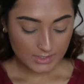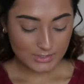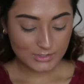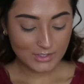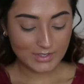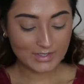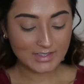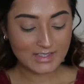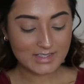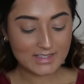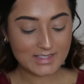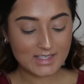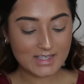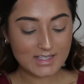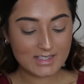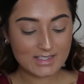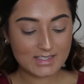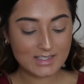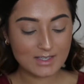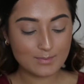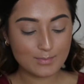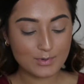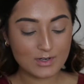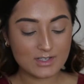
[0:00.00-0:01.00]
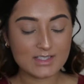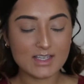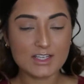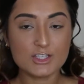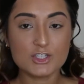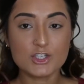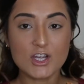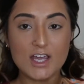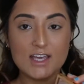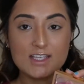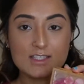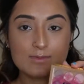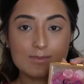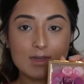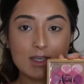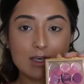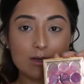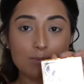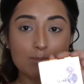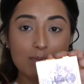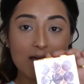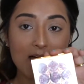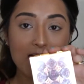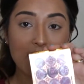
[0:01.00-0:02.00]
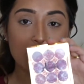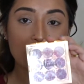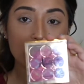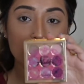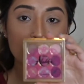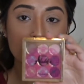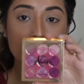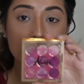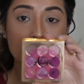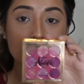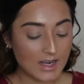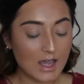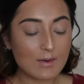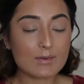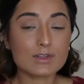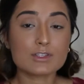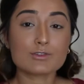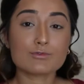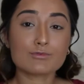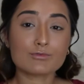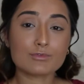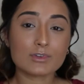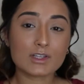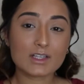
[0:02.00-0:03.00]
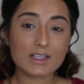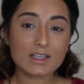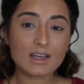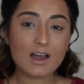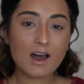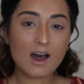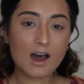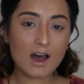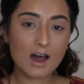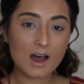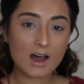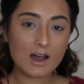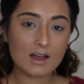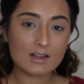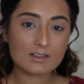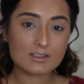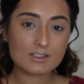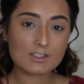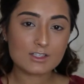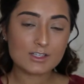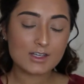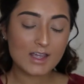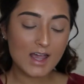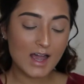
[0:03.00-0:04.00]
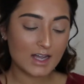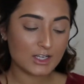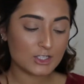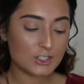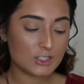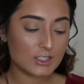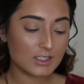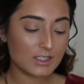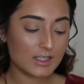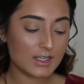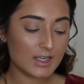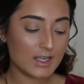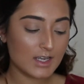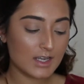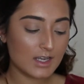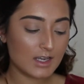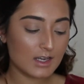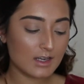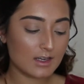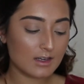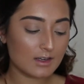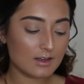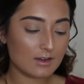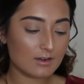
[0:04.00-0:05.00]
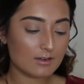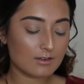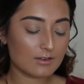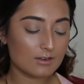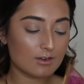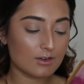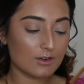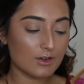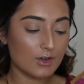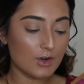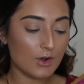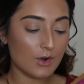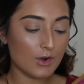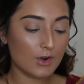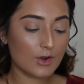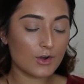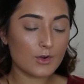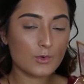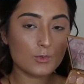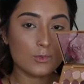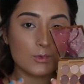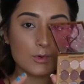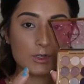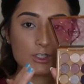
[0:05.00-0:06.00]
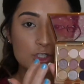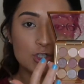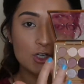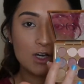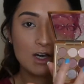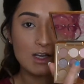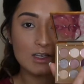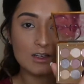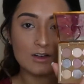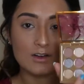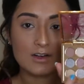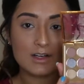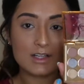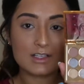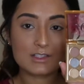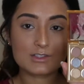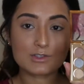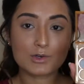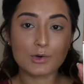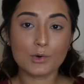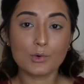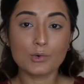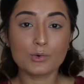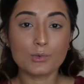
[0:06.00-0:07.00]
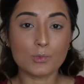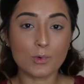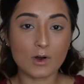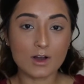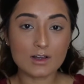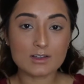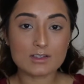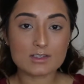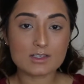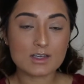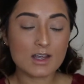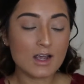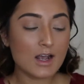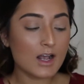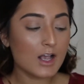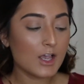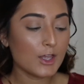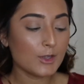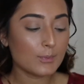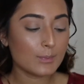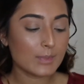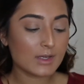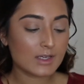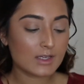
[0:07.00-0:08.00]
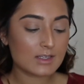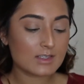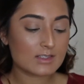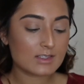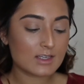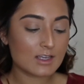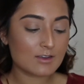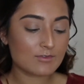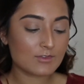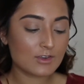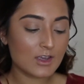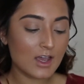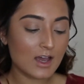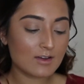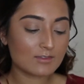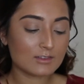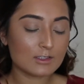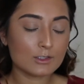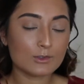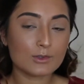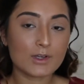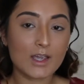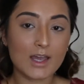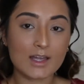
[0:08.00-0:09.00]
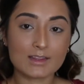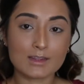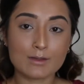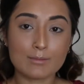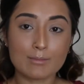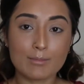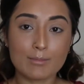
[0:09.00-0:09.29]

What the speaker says: So this is the Princess Jasmine palette. Now it's really hard to actually know which color is called what, because if you have a look at the